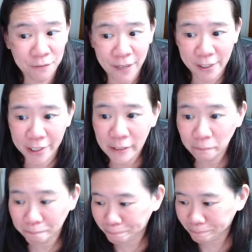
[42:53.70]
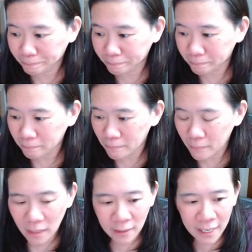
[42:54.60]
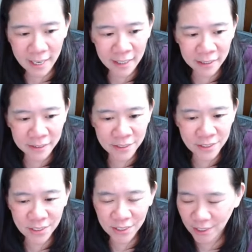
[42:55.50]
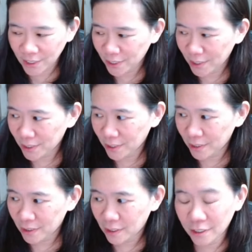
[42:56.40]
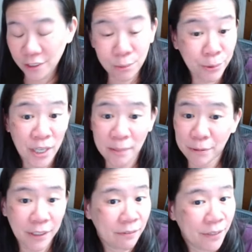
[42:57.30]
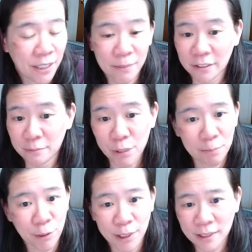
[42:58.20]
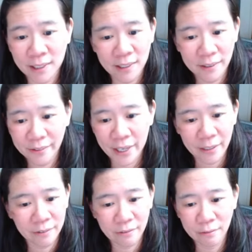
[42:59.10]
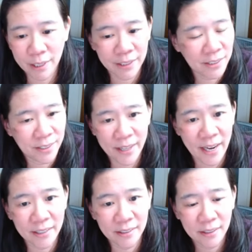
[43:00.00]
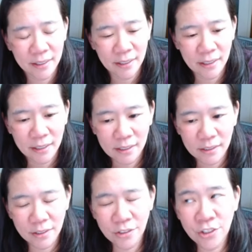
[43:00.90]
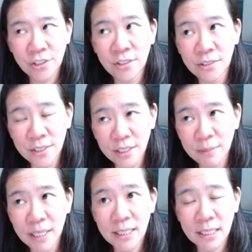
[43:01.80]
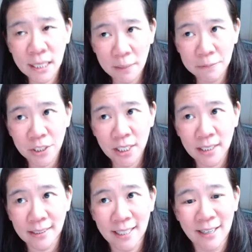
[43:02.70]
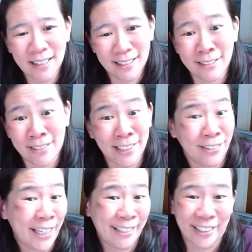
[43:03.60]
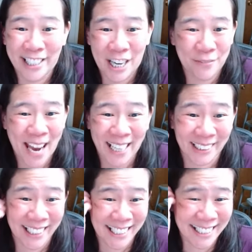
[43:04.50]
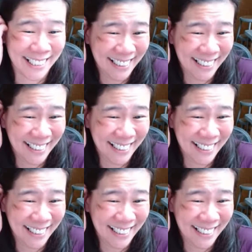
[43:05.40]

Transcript: fairy. And you would not believe the amount of prep work that went into that. Choosing my subject, I mean, lately I've had this